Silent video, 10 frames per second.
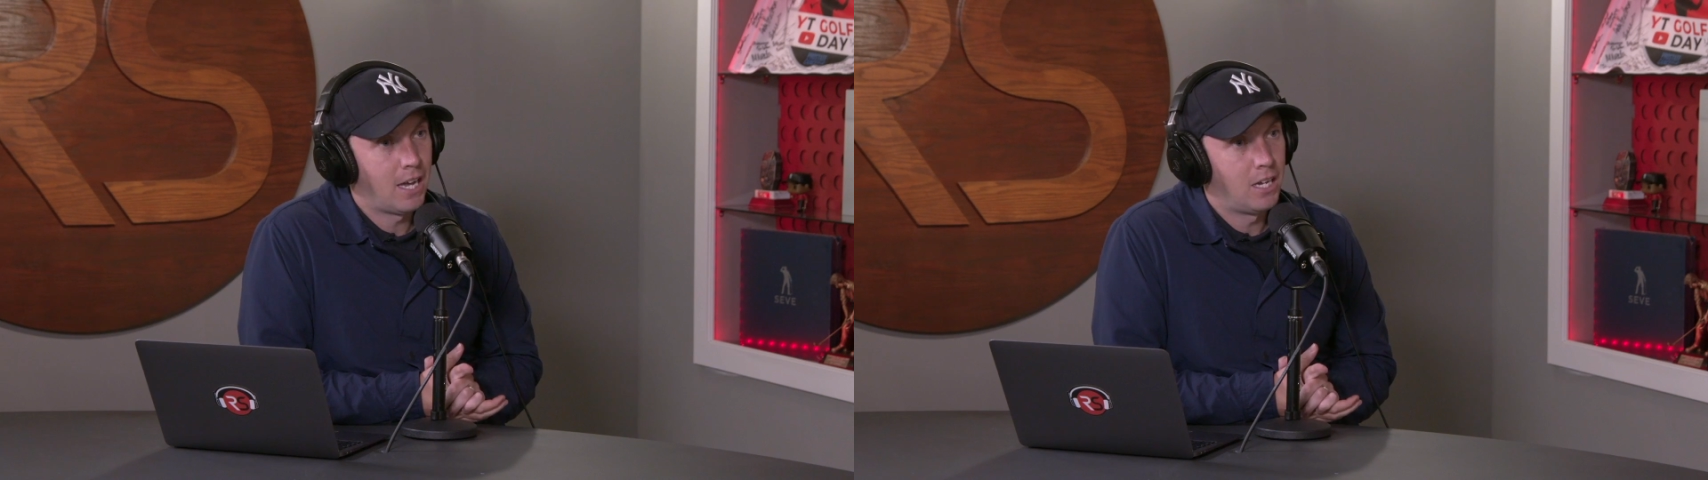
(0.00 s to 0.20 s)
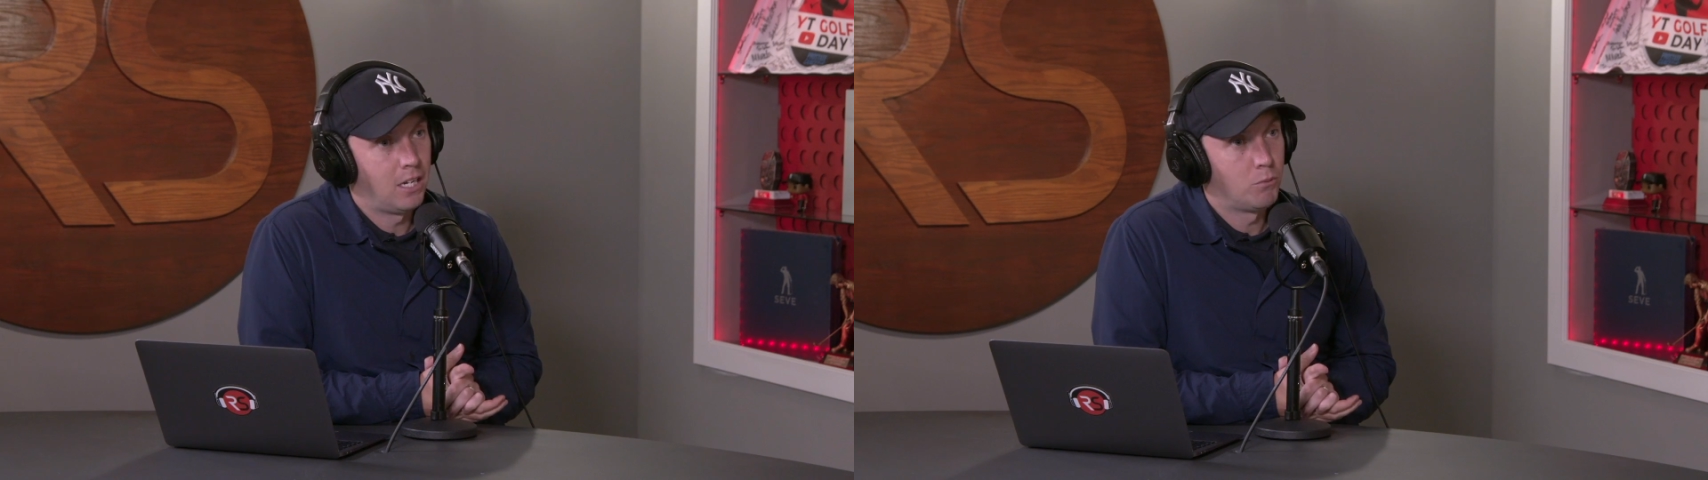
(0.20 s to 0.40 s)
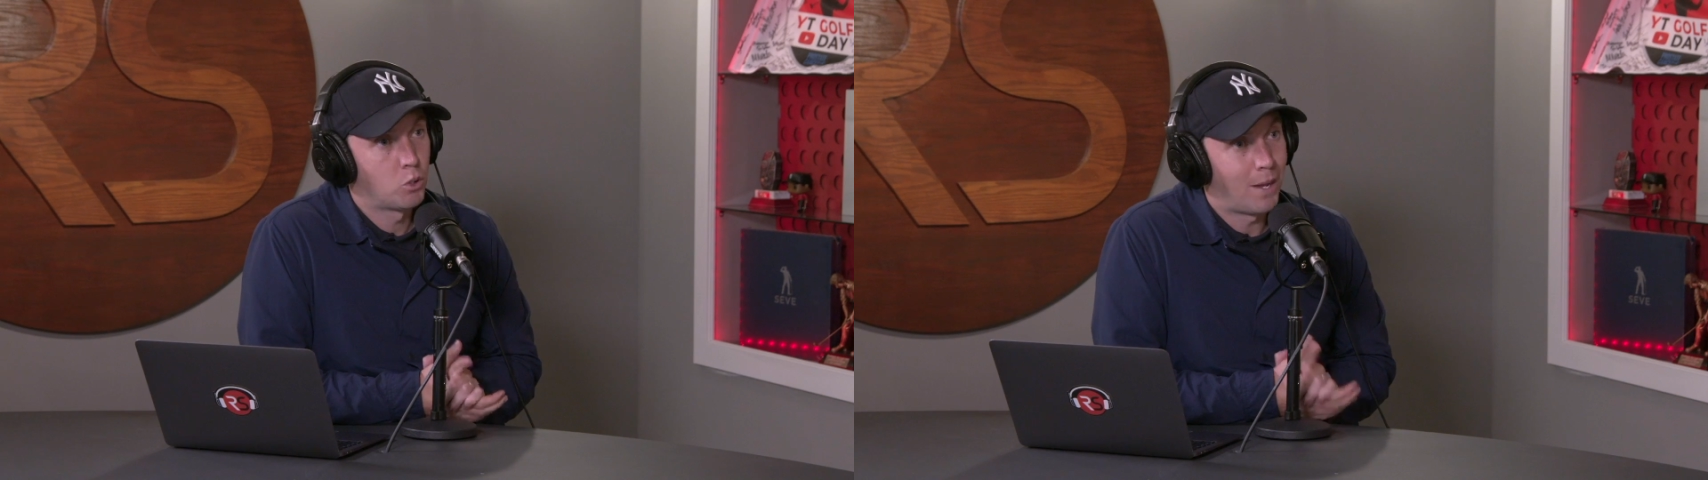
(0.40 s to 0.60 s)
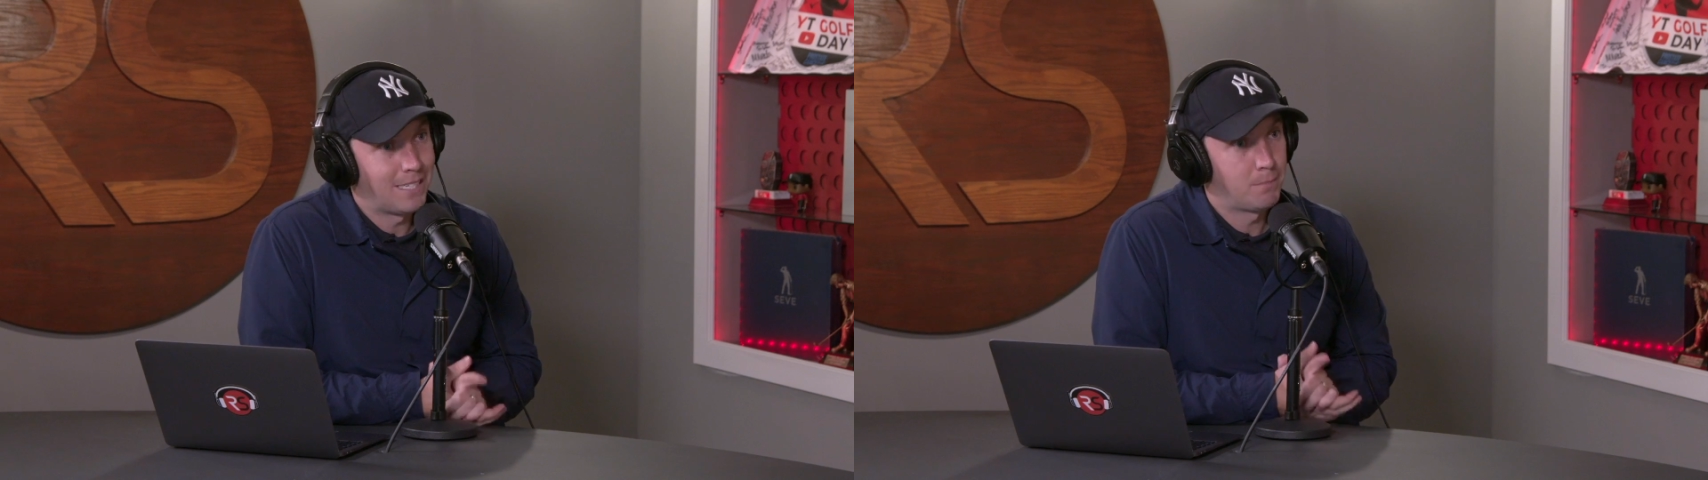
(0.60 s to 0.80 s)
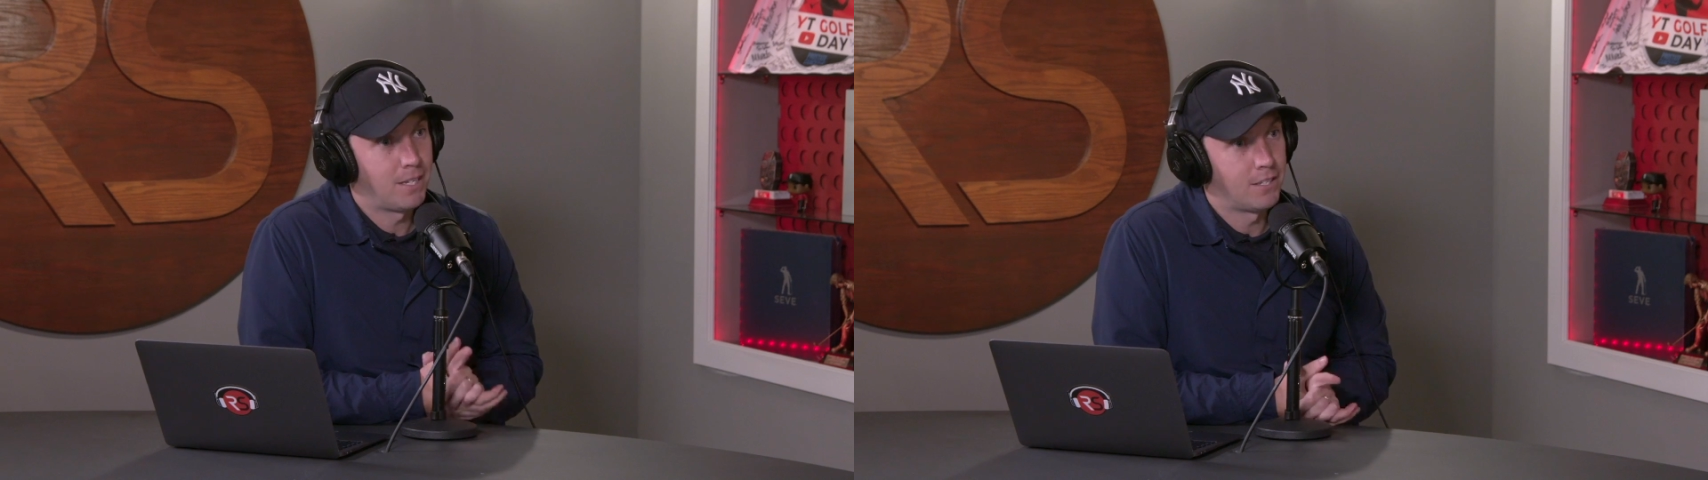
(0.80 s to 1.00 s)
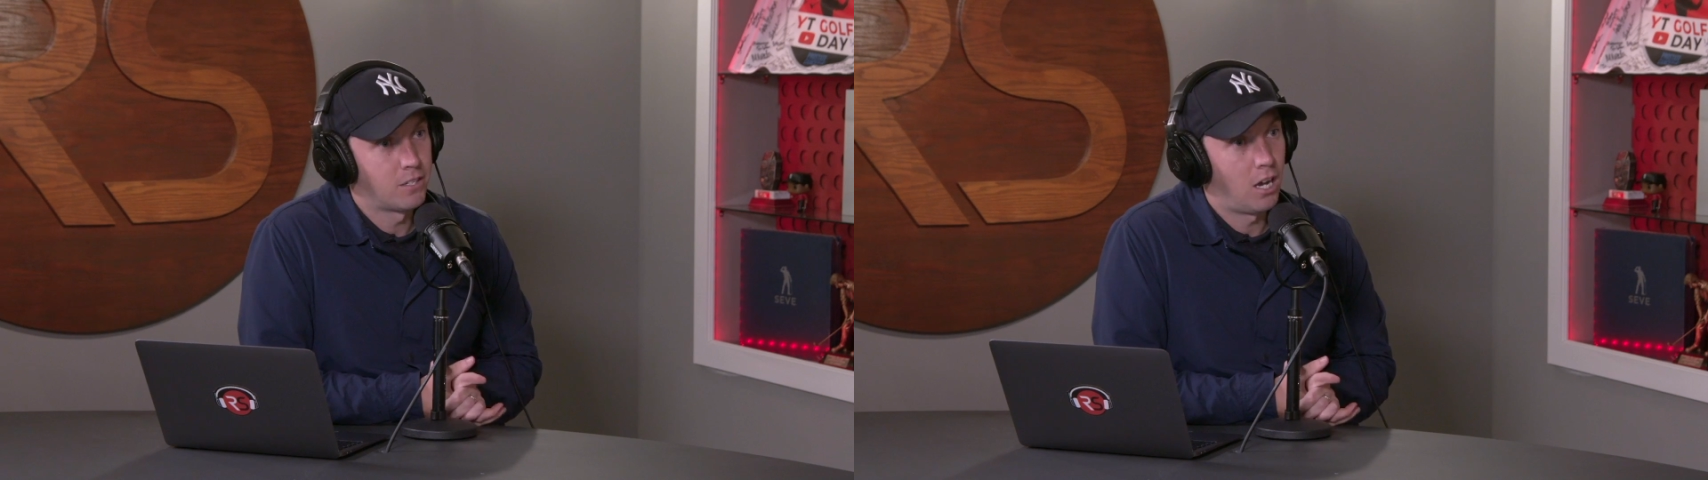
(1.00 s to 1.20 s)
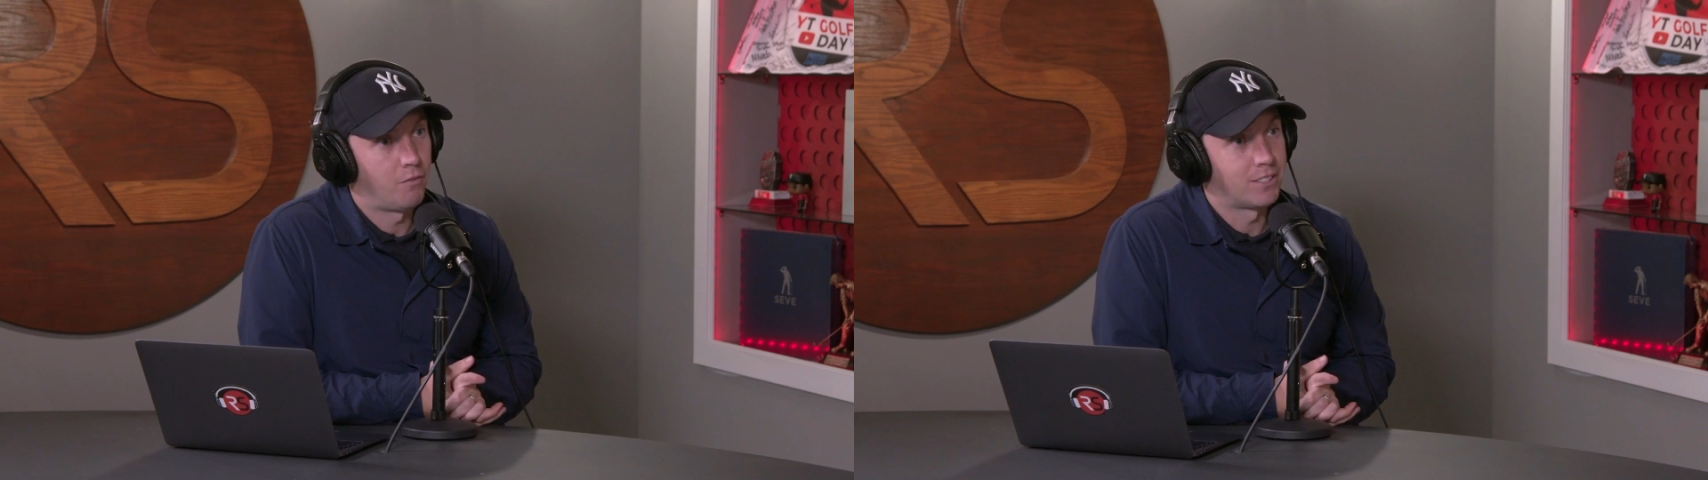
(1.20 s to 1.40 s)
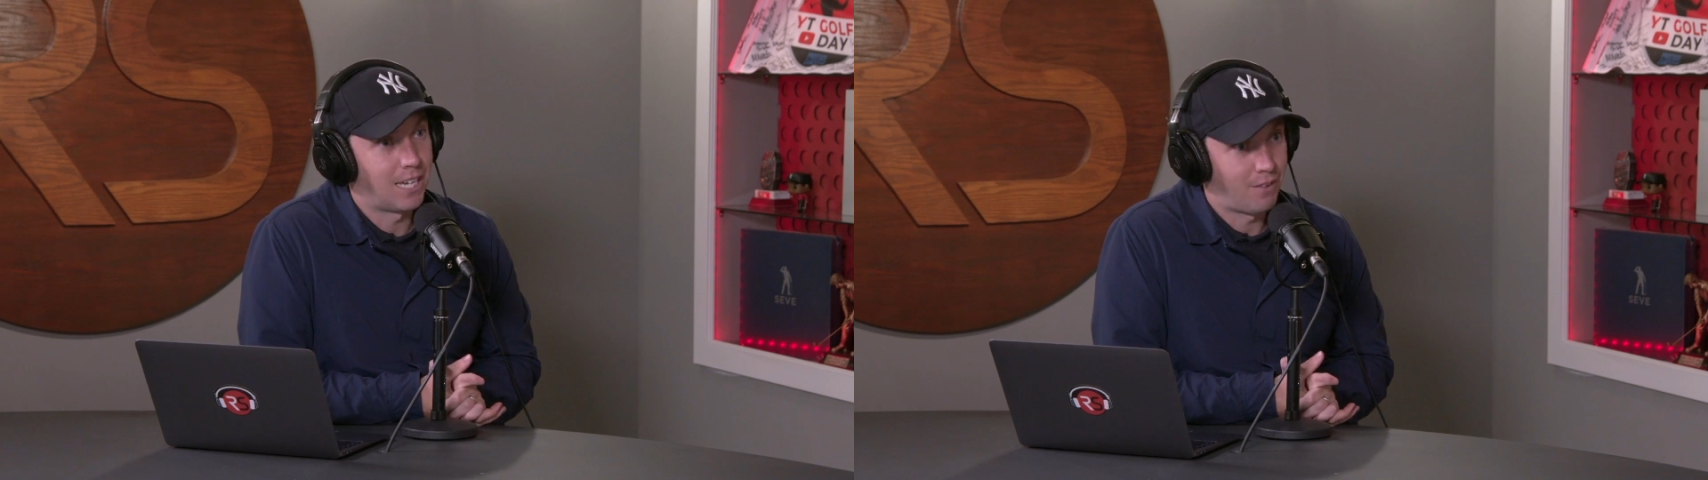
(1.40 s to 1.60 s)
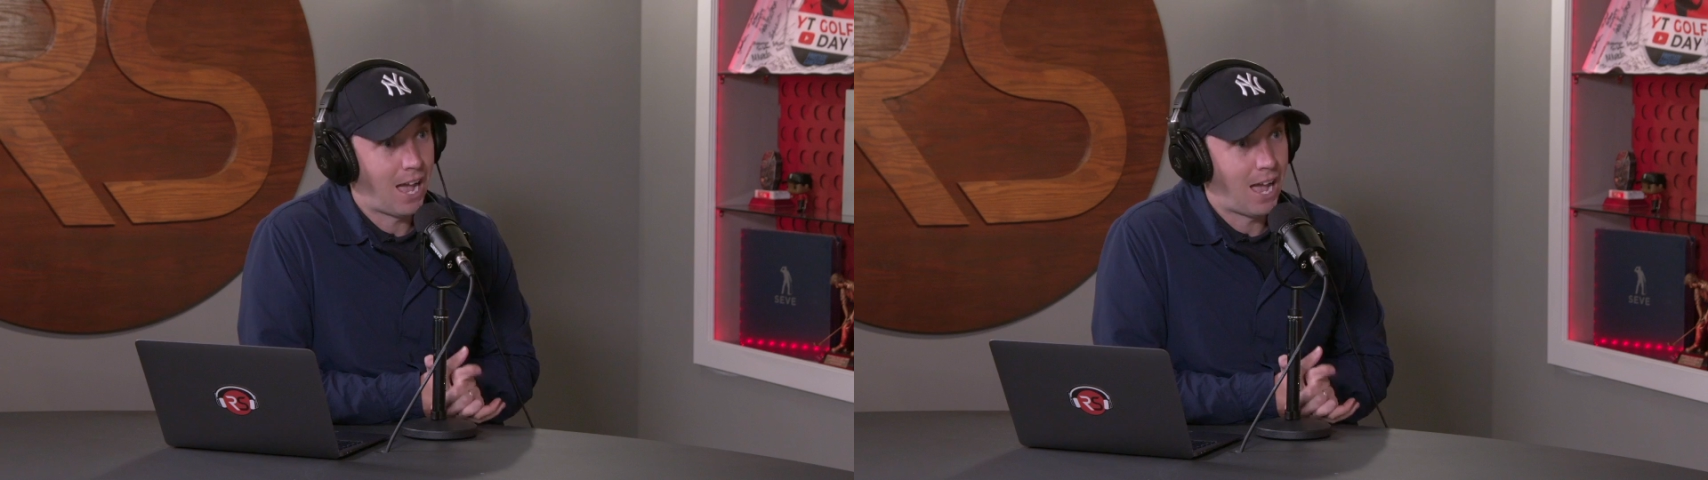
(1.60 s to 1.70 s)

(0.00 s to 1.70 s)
20% off a set of